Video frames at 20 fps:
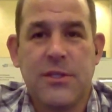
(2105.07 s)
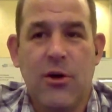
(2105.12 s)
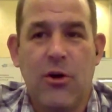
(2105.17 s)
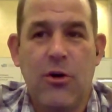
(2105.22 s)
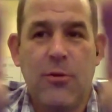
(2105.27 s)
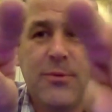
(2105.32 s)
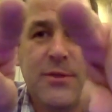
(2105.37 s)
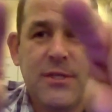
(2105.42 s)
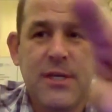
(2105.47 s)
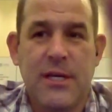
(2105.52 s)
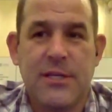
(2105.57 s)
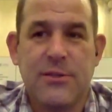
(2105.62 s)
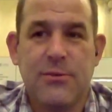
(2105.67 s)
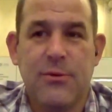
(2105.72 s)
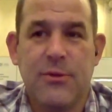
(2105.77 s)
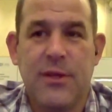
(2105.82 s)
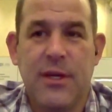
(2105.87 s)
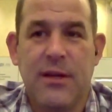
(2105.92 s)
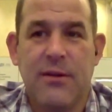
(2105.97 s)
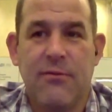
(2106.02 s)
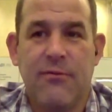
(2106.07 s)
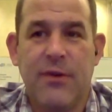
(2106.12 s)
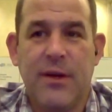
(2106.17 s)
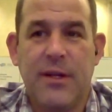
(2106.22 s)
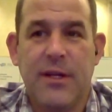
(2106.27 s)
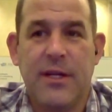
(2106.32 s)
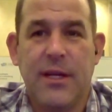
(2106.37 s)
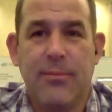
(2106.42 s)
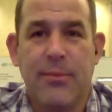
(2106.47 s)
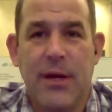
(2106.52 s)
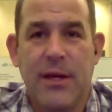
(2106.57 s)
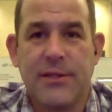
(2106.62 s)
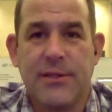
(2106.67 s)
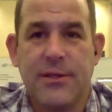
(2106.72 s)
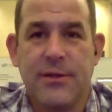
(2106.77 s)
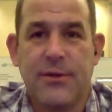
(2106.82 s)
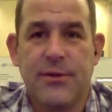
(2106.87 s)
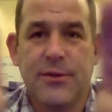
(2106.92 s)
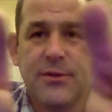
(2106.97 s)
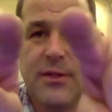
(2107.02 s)
so obsessed with the infinity
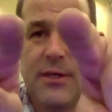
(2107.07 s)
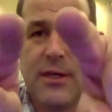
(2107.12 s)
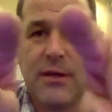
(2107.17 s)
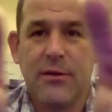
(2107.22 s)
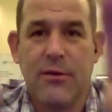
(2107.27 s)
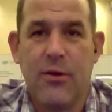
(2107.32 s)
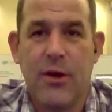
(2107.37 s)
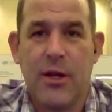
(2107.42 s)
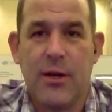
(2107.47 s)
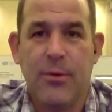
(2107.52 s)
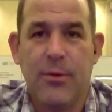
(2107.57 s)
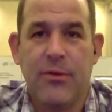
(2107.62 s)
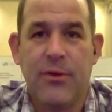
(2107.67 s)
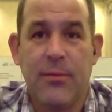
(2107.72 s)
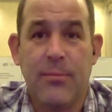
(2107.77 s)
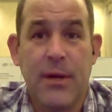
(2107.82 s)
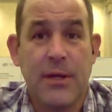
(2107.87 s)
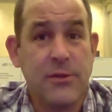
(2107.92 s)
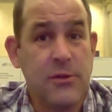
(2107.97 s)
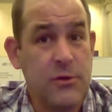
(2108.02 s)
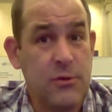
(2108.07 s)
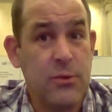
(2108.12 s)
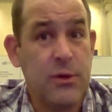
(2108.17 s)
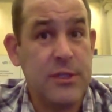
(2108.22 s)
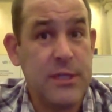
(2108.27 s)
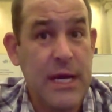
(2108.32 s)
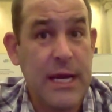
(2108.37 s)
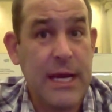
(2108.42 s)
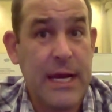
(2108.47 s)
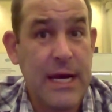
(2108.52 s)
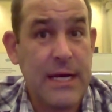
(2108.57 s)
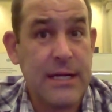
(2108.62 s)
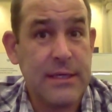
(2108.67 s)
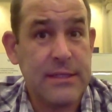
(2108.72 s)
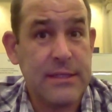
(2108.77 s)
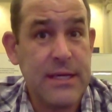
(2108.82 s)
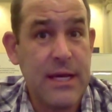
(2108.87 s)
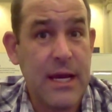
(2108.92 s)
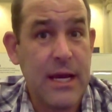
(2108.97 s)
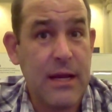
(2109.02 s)
bezels, the incredibly thin bezels, which I gotta
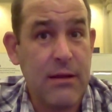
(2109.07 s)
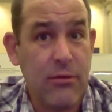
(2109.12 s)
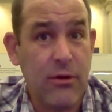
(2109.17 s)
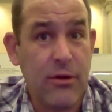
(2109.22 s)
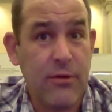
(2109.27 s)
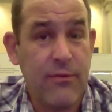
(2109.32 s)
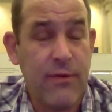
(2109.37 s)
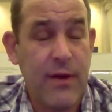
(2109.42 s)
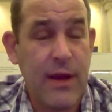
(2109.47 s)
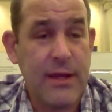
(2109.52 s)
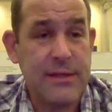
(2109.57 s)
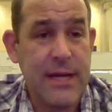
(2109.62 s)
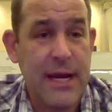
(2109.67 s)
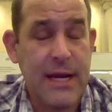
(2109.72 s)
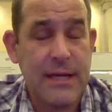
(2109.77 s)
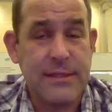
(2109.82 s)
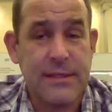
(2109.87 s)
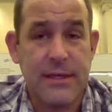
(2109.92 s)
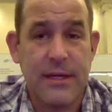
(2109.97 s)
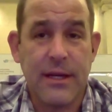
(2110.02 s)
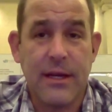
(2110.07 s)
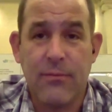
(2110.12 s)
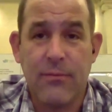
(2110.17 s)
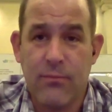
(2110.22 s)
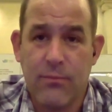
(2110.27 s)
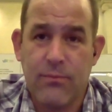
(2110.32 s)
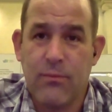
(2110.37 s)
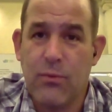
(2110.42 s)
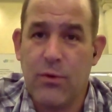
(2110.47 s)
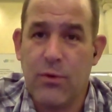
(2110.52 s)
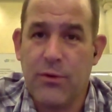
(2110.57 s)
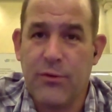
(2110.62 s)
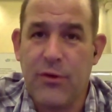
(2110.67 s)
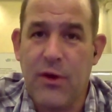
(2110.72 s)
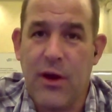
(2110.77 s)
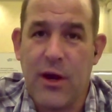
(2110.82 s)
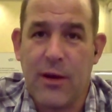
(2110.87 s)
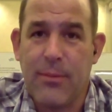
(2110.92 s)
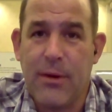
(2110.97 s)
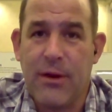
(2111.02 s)
say look fantastic. And we'll
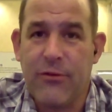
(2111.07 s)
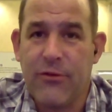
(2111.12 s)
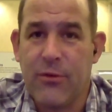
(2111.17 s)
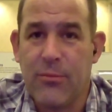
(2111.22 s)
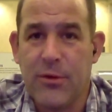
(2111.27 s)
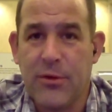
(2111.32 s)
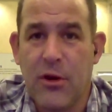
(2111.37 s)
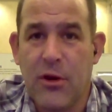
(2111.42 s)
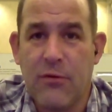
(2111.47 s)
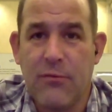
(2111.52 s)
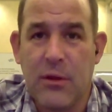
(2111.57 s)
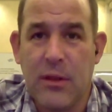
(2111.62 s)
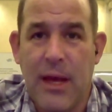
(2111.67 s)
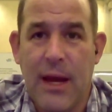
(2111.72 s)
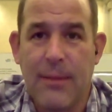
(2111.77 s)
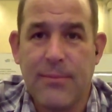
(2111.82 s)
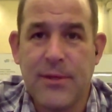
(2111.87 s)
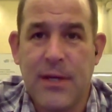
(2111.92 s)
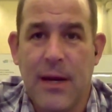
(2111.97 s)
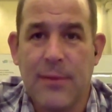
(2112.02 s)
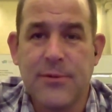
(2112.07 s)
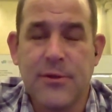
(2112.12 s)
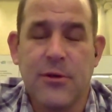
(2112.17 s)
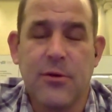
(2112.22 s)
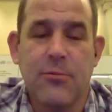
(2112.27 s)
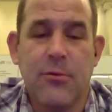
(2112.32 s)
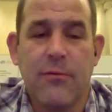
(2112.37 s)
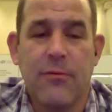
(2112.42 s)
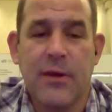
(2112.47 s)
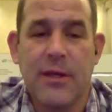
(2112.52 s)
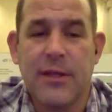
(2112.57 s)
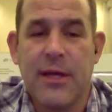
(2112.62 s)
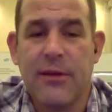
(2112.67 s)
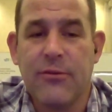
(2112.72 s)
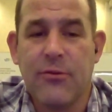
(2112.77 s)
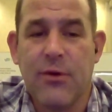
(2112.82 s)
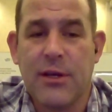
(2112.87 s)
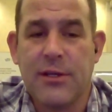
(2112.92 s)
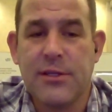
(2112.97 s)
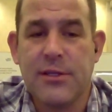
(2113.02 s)
talk about some Lenovo laptops that are moving in
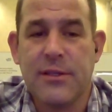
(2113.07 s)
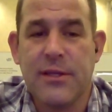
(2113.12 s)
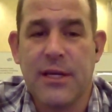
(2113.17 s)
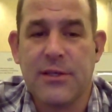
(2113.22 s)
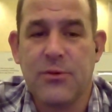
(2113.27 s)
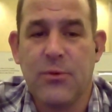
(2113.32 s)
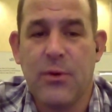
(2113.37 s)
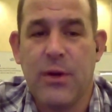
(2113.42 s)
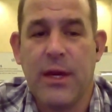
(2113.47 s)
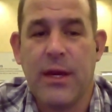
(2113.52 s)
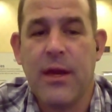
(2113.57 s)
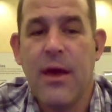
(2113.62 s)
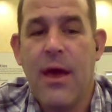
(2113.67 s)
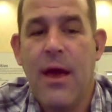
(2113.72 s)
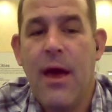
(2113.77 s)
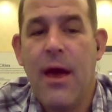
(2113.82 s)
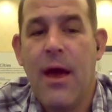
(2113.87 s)
that direction next week.